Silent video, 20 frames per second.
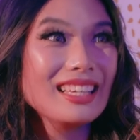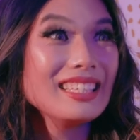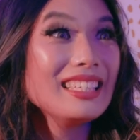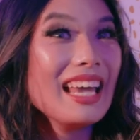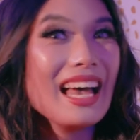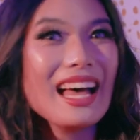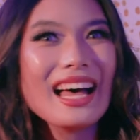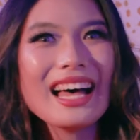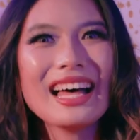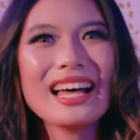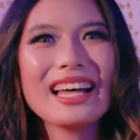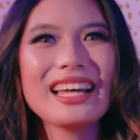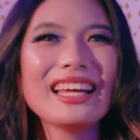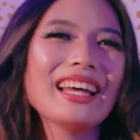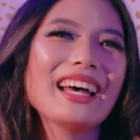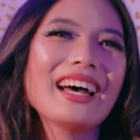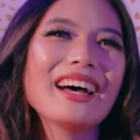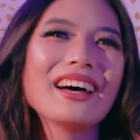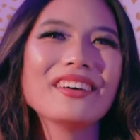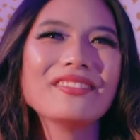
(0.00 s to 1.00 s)
Yeah,
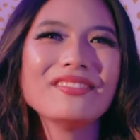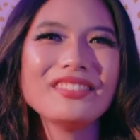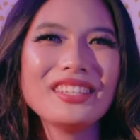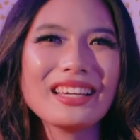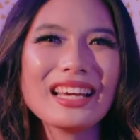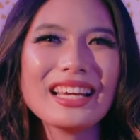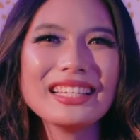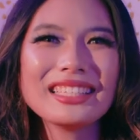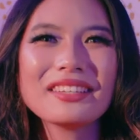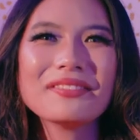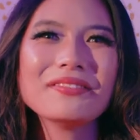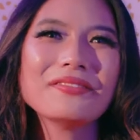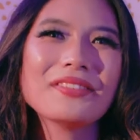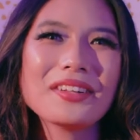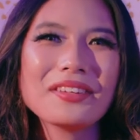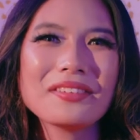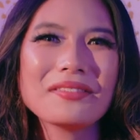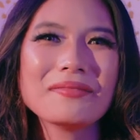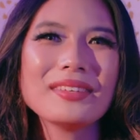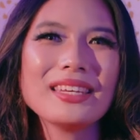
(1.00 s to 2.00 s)
you guys can
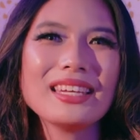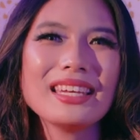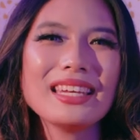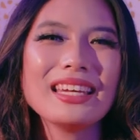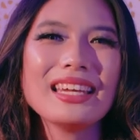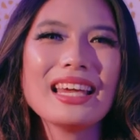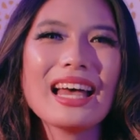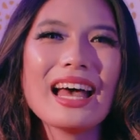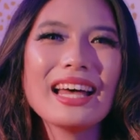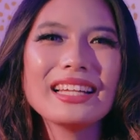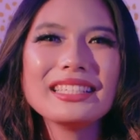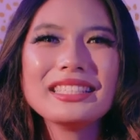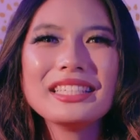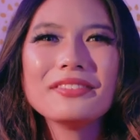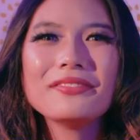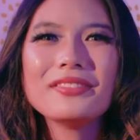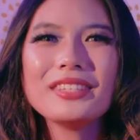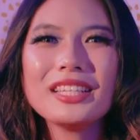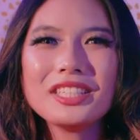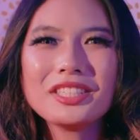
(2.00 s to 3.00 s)
follow me at
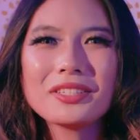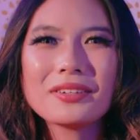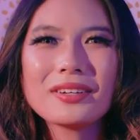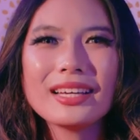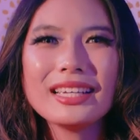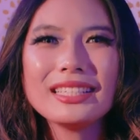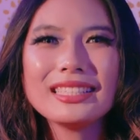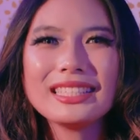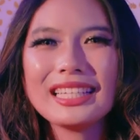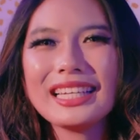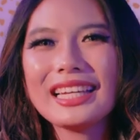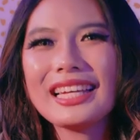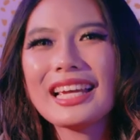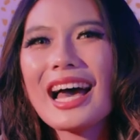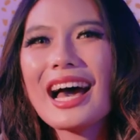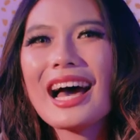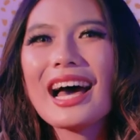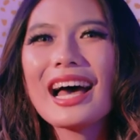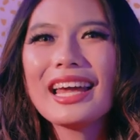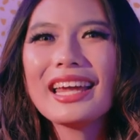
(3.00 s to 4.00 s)
Tiffvny Joy,
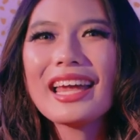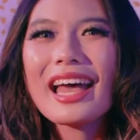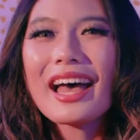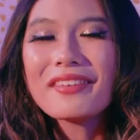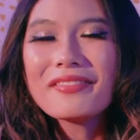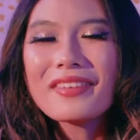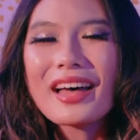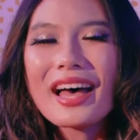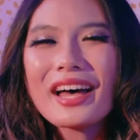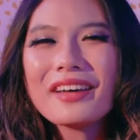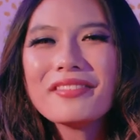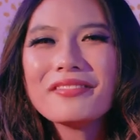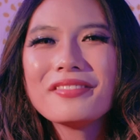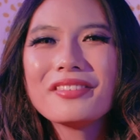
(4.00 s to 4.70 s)
TiffVnyJoy,